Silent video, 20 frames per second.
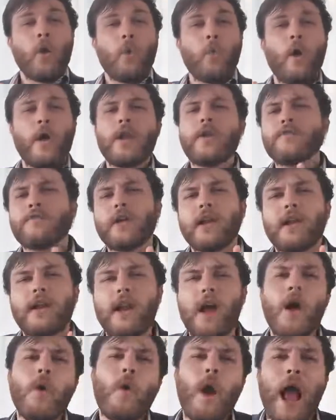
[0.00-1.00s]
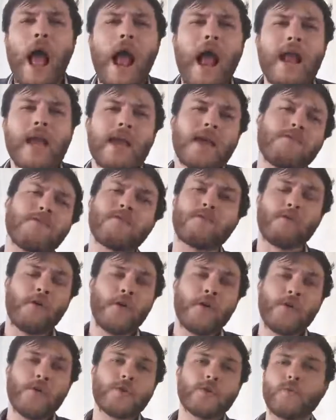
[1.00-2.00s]
One of the low-hanging
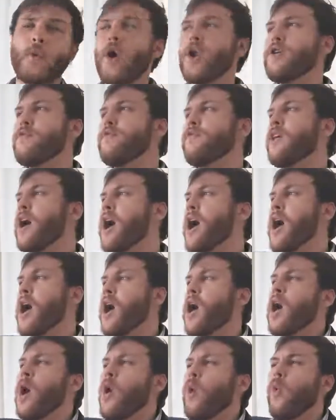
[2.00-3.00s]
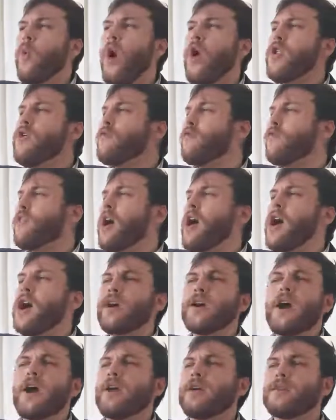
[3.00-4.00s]
fruit, one of the, one of the
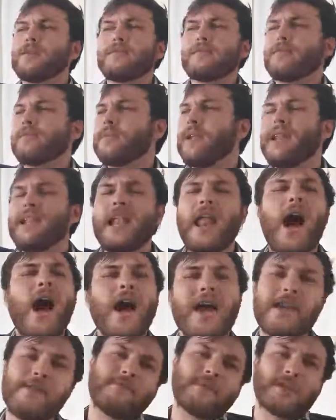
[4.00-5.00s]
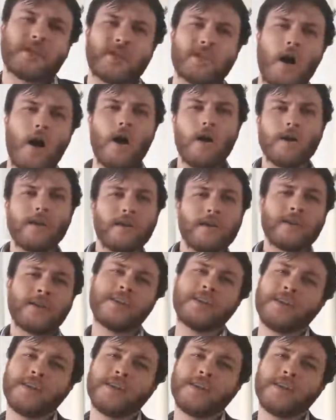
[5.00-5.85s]
uh, livestock